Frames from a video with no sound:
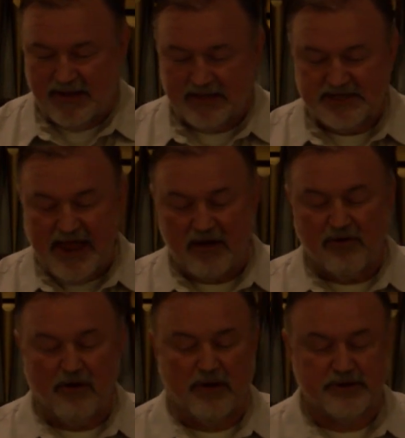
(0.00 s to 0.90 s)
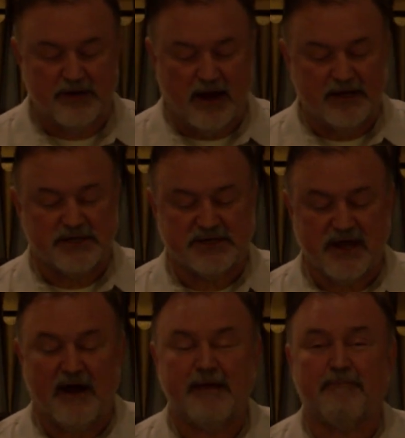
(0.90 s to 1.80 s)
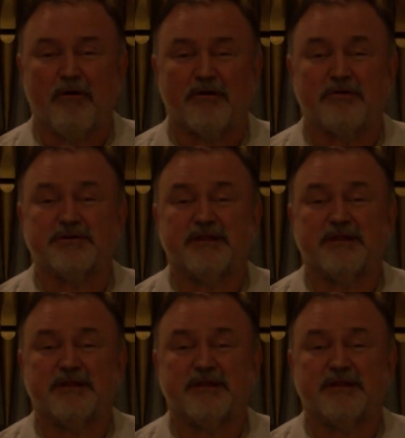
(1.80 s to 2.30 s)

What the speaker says: It's now called United Society of Partners